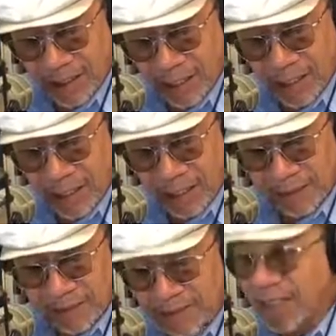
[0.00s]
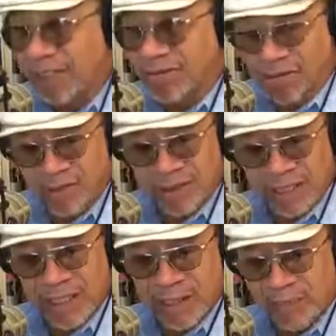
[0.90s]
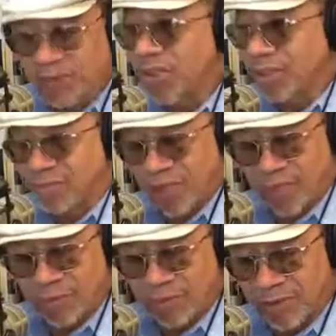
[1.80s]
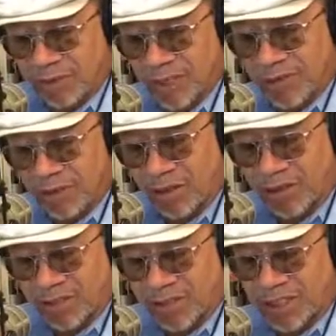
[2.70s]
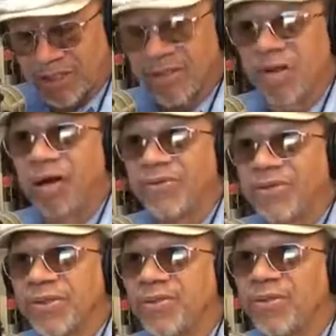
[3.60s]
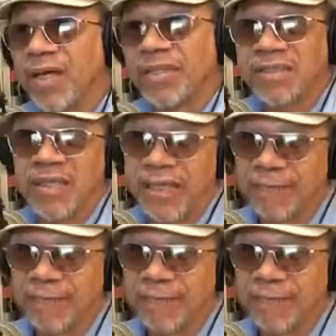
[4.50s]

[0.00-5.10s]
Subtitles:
and then do what they should have done with the terrorist organization called the Ku Klux Klan.